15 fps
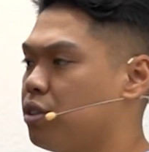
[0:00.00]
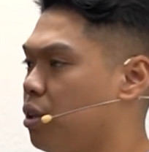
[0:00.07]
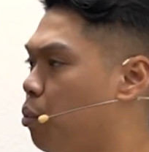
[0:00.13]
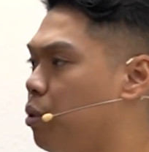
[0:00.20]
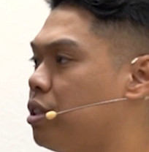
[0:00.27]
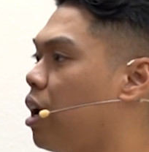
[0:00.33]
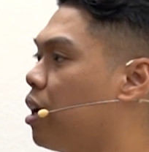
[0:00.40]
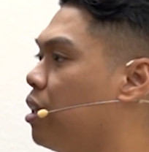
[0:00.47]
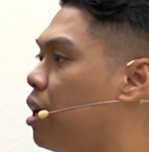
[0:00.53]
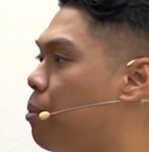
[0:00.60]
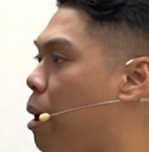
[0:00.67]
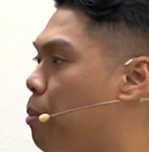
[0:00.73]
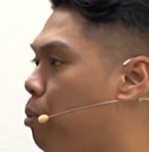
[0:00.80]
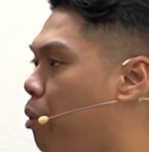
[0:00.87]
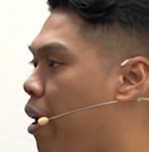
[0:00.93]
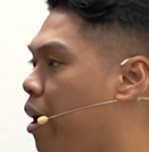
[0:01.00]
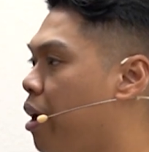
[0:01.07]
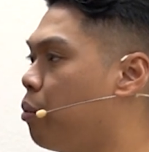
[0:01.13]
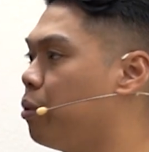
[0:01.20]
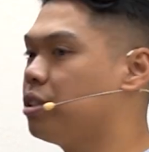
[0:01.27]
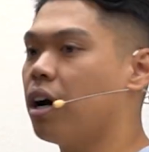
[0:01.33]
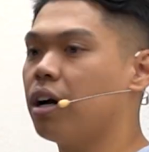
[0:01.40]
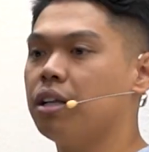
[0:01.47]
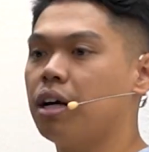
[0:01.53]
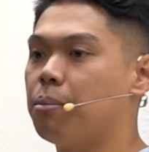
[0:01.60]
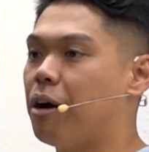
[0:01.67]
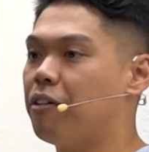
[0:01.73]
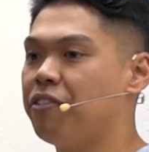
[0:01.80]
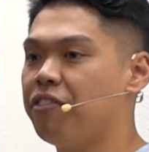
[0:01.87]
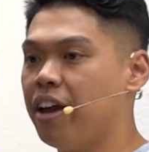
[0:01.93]
We talk a lot about prayer. We talk a lot
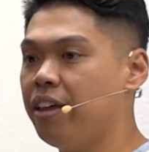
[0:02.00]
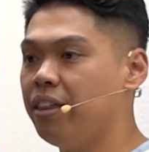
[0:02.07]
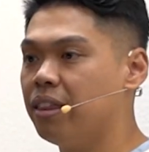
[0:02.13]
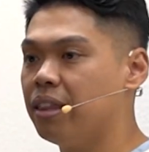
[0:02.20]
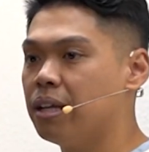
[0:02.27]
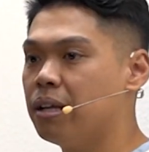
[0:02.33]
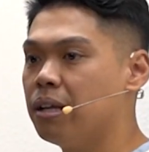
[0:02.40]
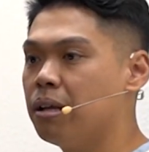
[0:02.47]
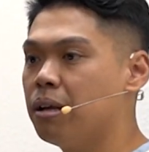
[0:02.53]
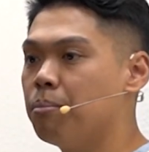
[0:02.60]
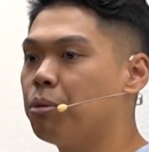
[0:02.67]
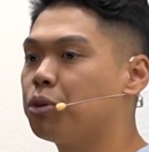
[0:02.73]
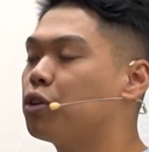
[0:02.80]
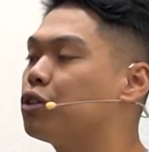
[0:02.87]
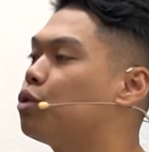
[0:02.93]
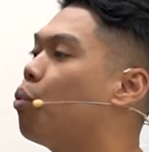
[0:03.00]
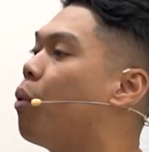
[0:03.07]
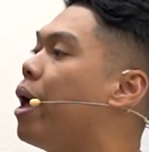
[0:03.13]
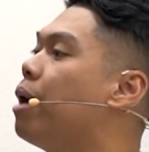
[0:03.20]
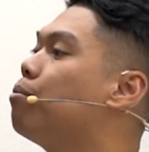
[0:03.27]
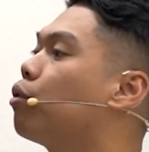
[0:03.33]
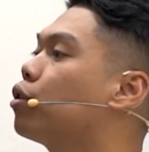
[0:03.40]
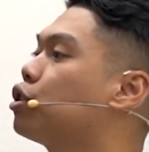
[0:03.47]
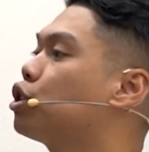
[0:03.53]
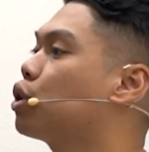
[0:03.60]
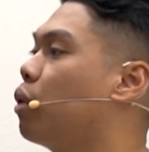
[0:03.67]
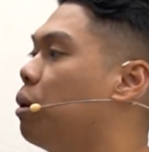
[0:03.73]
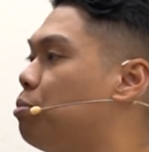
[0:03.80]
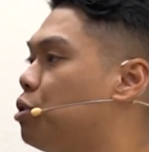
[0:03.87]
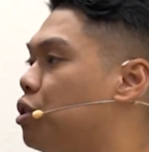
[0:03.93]
about faith. But there's way more
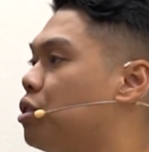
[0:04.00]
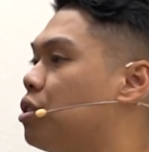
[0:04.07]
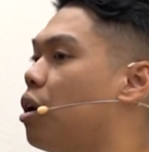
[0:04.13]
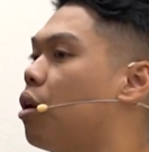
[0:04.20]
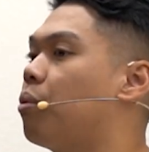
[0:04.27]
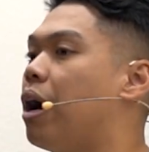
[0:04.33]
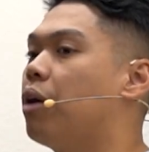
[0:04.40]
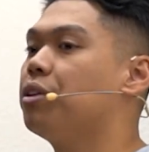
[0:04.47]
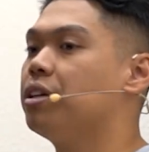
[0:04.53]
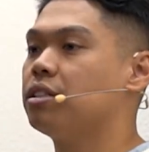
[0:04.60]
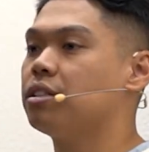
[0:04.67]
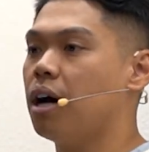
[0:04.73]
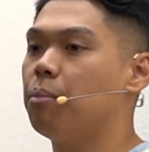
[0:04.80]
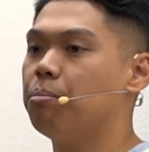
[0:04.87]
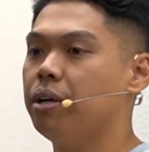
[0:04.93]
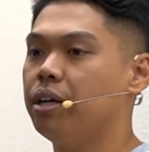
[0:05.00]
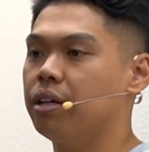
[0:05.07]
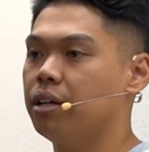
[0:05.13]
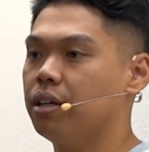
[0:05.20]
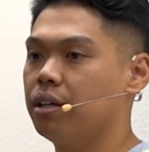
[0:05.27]
scriptures around this topic.